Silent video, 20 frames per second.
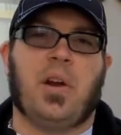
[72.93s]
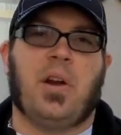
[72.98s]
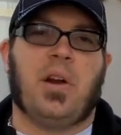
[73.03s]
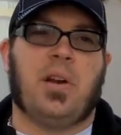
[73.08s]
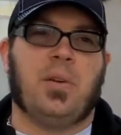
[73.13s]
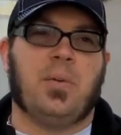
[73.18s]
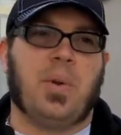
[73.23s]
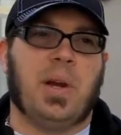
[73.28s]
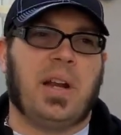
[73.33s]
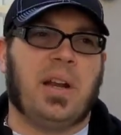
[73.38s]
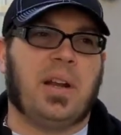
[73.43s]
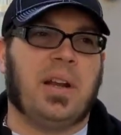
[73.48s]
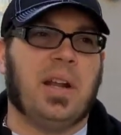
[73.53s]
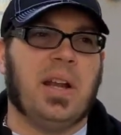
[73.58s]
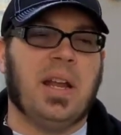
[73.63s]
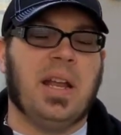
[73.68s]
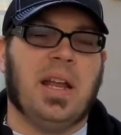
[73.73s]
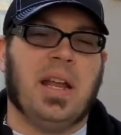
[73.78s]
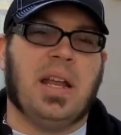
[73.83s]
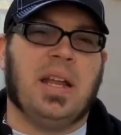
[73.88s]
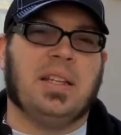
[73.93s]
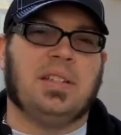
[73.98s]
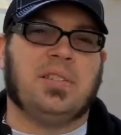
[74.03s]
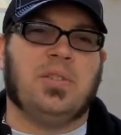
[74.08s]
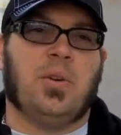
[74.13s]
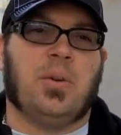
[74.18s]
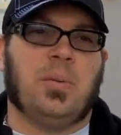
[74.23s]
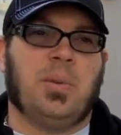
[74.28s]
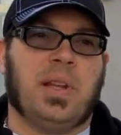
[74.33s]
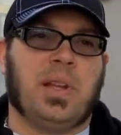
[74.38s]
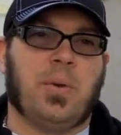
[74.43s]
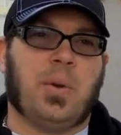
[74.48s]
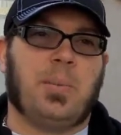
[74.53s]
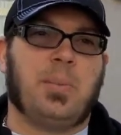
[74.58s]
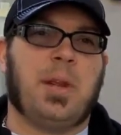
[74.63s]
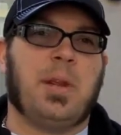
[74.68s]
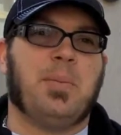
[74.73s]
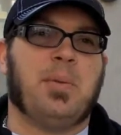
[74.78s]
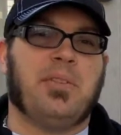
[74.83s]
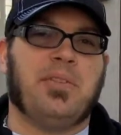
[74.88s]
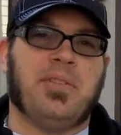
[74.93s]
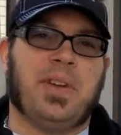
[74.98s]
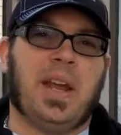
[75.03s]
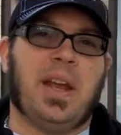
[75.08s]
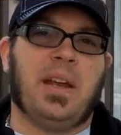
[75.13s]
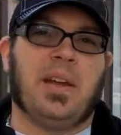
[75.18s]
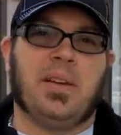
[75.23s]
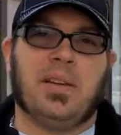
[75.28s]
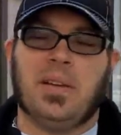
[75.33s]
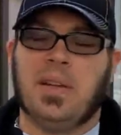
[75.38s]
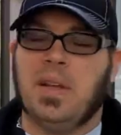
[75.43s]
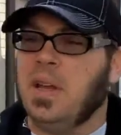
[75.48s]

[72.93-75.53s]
hardware is normally where people fail.